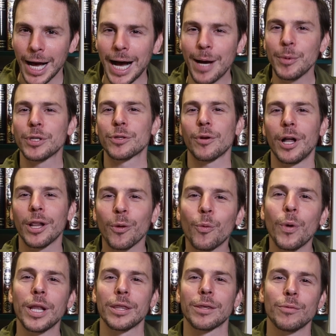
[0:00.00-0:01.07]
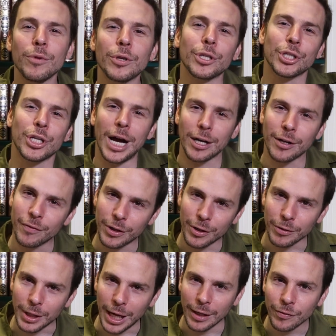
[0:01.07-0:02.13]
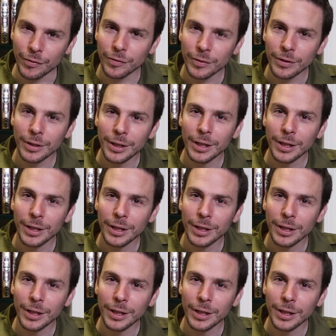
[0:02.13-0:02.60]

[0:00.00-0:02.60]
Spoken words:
Am Yisrael went through the shock of their life